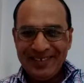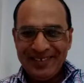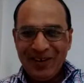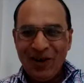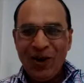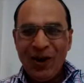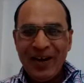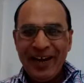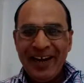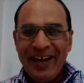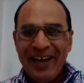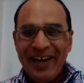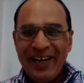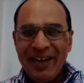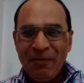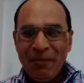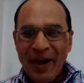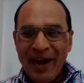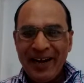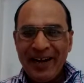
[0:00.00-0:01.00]
or
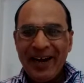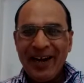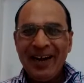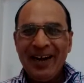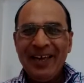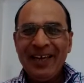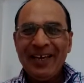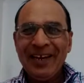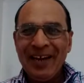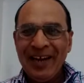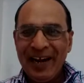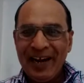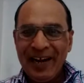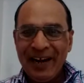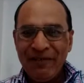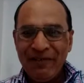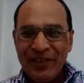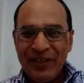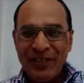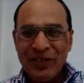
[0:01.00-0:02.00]
intimately
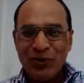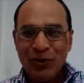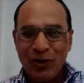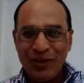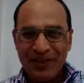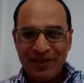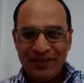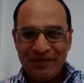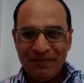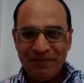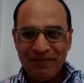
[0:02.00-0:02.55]
related with each other.